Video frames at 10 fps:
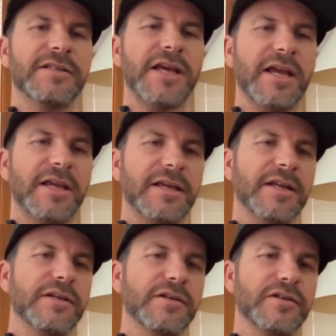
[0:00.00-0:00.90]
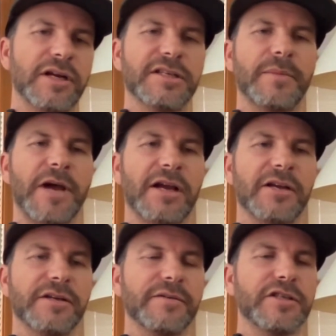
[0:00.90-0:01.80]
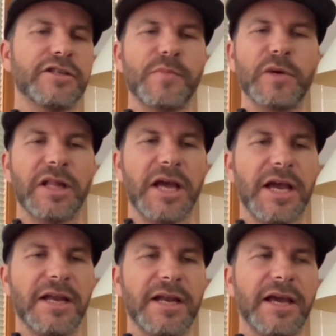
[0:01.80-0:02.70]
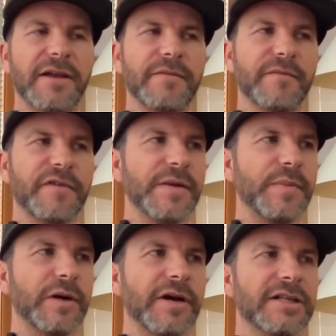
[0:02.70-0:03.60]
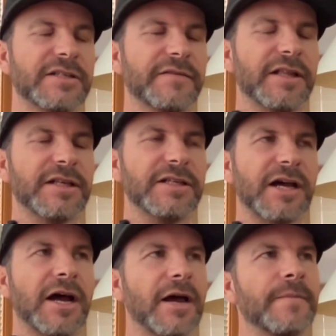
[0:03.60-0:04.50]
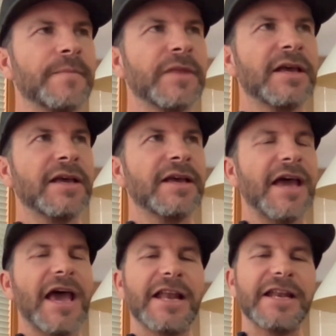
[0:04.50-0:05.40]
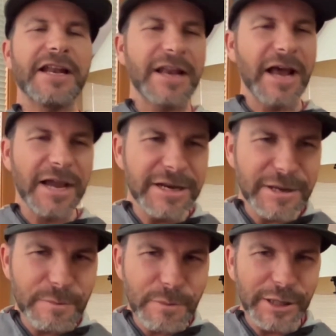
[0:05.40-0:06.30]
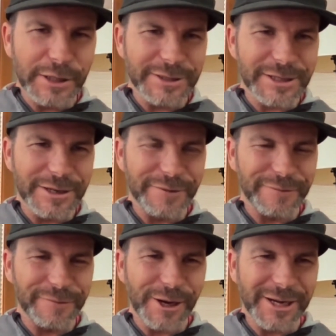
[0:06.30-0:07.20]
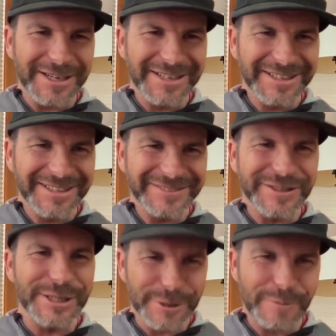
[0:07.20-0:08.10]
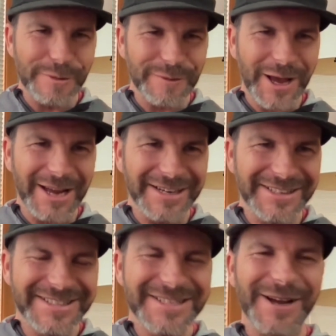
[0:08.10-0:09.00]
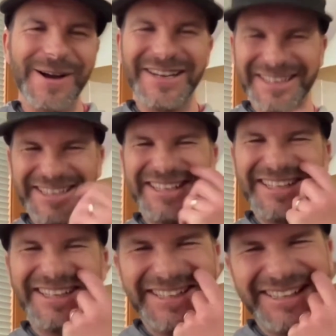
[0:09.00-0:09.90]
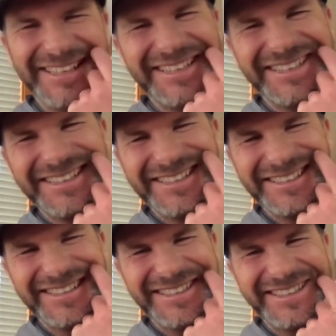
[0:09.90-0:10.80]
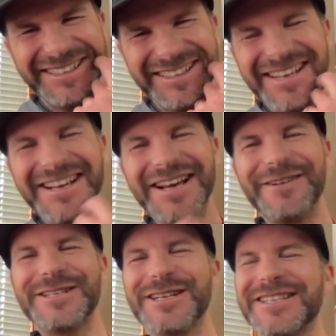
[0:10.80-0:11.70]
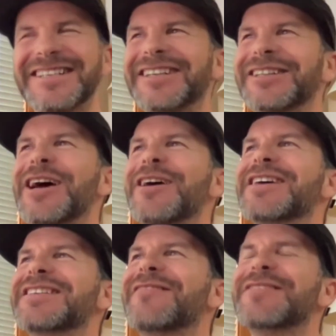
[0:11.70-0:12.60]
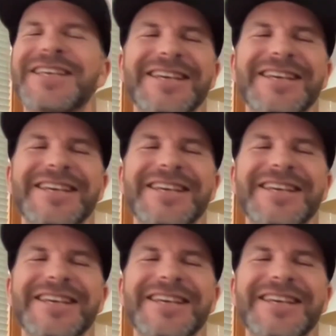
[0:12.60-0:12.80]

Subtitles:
take and do tricks in the backcountry. It was super light and very progressive at the time. And 90 mils underfoot was super fat. So it was just hilarious. I haven't